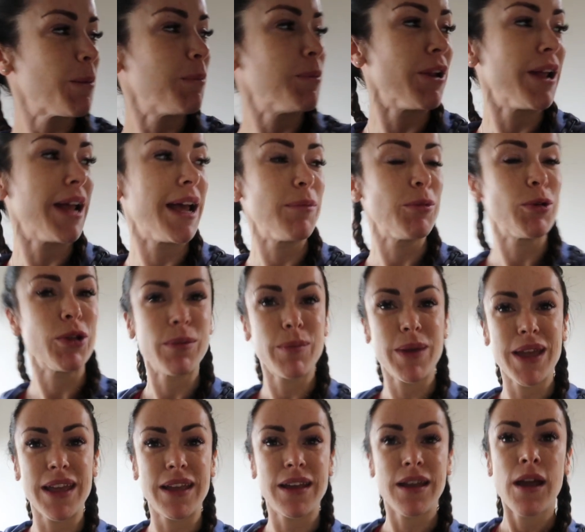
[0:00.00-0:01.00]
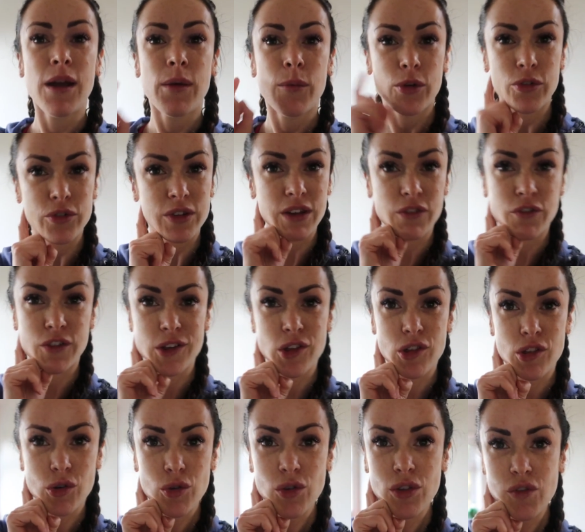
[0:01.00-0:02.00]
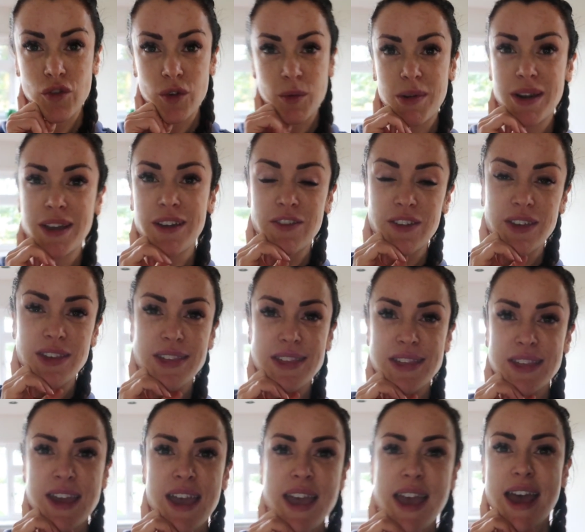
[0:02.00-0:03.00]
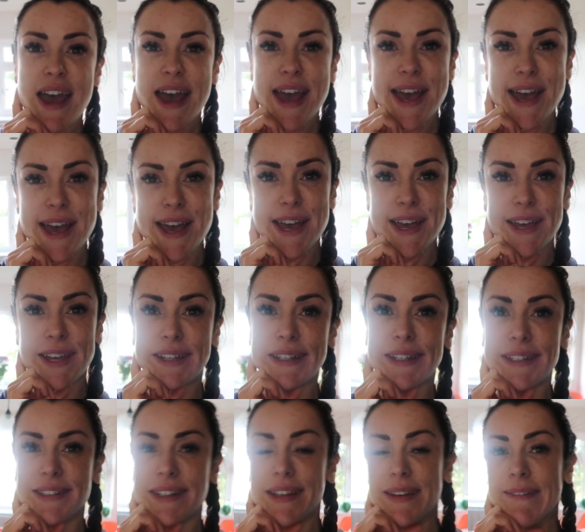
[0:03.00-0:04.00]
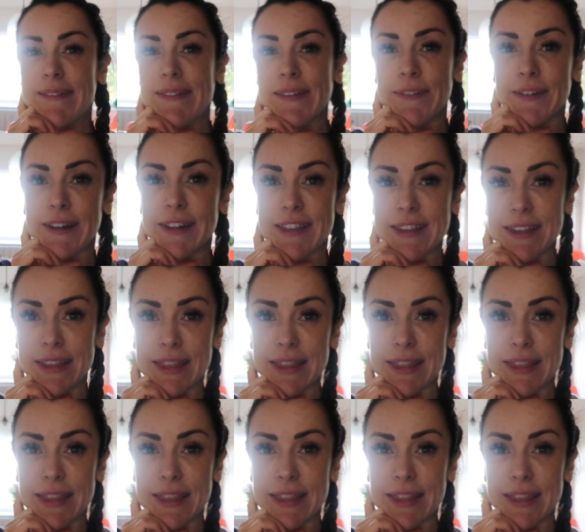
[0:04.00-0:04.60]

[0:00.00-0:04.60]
But I am going to make protein french toast for breakfast and if you want to